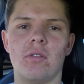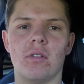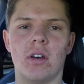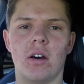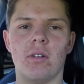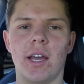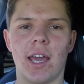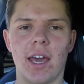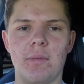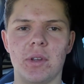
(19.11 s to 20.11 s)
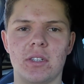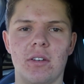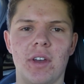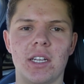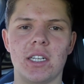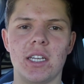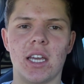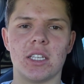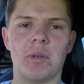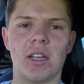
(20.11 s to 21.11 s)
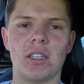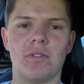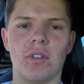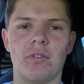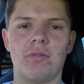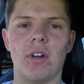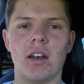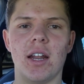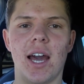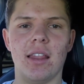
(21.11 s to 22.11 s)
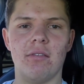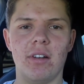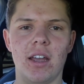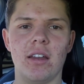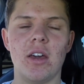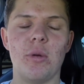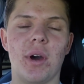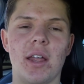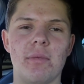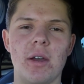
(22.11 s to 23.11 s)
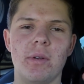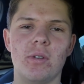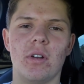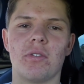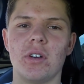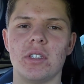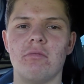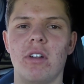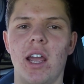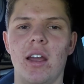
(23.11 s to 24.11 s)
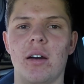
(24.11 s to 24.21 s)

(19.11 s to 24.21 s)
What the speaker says: or the whole end game, is to eventually get spacers for the front and the rear, but at the moment all I've got is the rear.